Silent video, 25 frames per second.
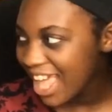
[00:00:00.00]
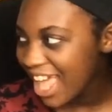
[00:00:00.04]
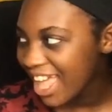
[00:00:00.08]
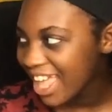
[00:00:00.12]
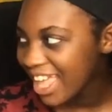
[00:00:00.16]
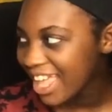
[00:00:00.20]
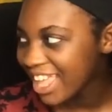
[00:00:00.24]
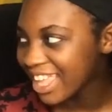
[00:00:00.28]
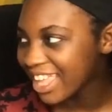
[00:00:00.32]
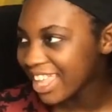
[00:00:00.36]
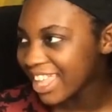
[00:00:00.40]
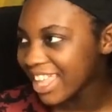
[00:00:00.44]

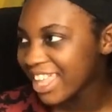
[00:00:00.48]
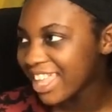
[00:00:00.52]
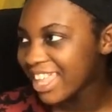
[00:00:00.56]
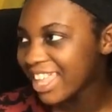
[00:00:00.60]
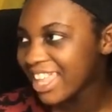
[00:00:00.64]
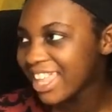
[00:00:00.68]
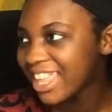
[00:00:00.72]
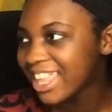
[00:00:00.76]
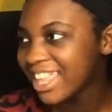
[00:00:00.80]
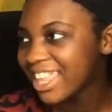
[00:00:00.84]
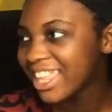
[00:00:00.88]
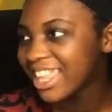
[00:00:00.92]

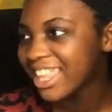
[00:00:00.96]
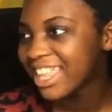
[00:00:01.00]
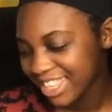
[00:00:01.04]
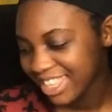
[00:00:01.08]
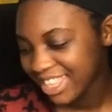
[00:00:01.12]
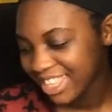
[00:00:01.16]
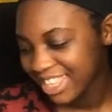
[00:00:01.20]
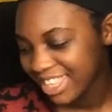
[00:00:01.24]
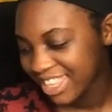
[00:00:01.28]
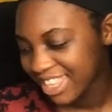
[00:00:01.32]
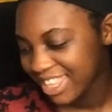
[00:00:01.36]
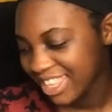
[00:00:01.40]

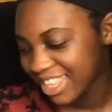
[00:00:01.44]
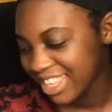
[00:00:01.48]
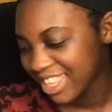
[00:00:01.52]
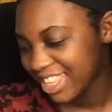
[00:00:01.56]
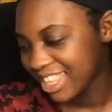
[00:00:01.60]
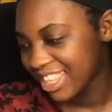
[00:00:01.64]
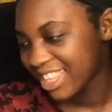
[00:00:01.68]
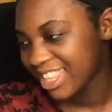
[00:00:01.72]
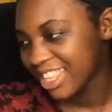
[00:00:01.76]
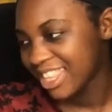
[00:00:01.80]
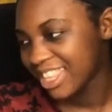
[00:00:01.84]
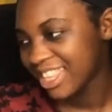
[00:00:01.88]

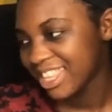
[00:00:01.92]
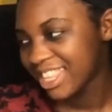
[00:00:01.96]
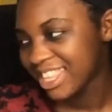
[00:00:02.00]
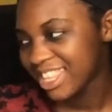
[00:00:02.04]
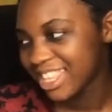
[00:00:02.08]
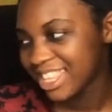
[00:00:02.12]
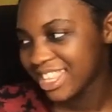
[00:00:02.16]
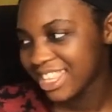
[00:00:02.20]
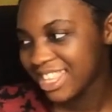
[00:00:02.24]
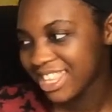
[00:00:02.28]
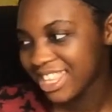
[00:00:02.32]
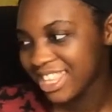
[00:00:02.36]

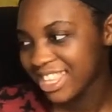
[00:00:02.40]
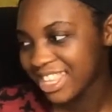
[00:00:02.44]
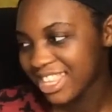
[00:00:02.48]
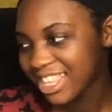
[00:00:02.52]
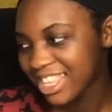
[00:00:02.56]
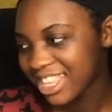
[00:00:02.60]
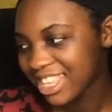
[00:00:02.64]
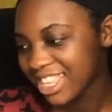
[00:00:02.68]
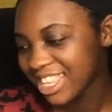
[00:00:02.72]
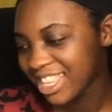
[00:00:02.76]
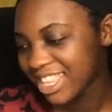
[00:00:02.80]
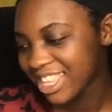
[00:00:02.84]

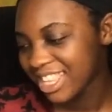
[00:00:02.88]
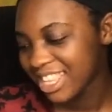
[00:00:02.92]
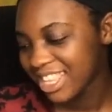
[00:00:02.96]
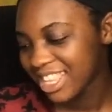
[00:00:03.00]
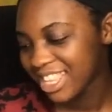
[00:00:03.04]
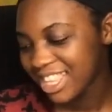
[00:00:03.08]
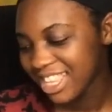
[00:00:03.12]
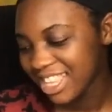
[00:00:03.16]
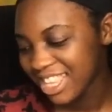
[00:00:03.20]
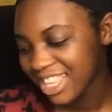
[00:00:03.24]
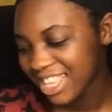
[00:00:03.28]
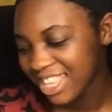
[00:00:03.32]

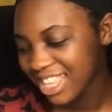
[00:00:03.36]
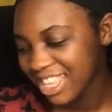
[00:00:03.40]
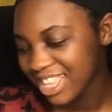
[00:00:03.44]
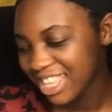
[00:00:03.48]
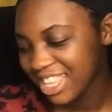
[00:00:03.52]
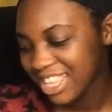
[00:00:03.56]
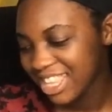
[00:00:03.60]
[no speech]